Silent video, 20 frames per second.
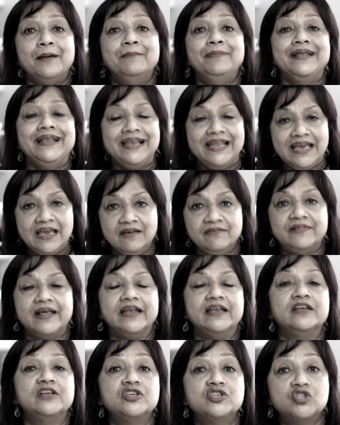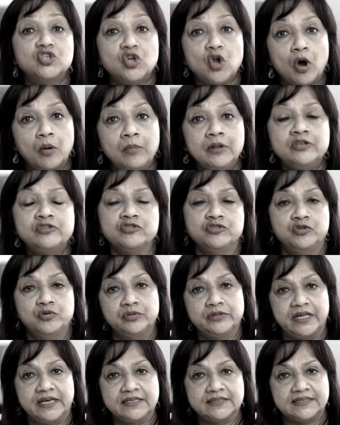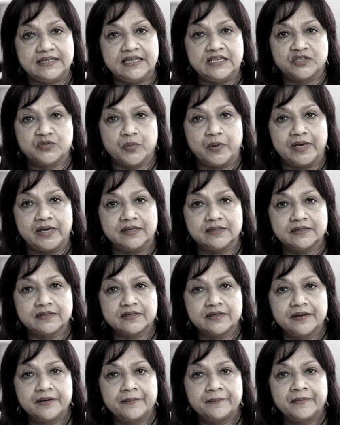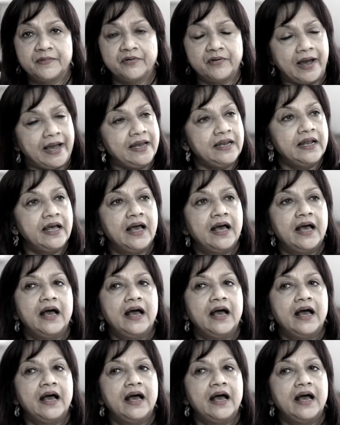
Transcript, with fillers: believe that it is normal to do things these ways, right?